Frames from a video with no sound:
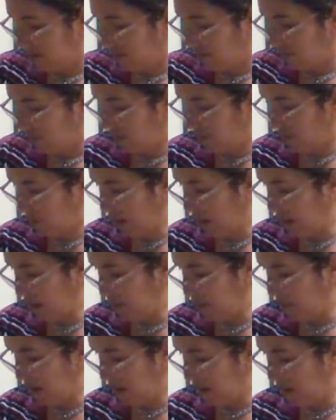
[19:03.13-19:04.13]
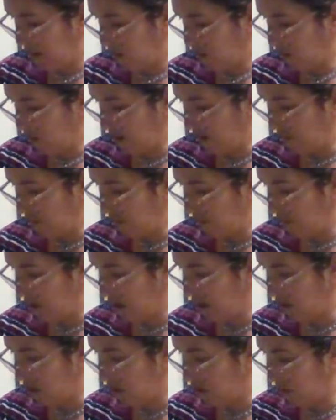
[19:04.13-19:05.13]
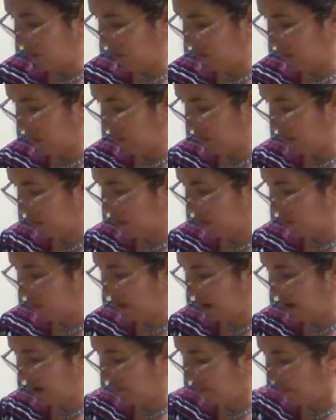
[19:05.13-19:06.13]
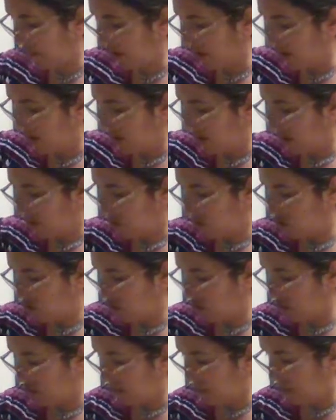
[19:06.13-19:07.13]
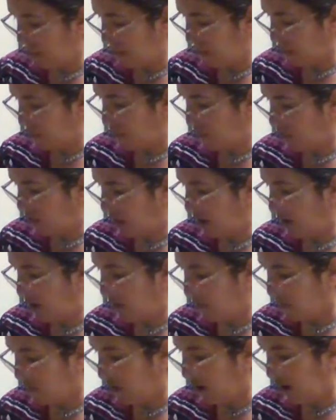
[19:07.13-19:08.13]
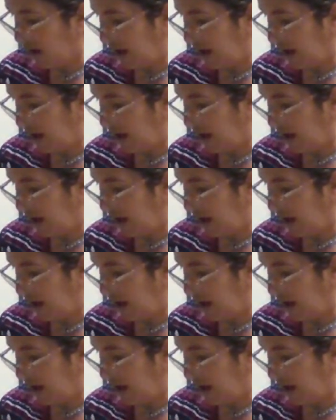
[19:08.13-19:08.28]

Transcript: We have black beans. We have Impossible Burger. We have the chili peppers. I am not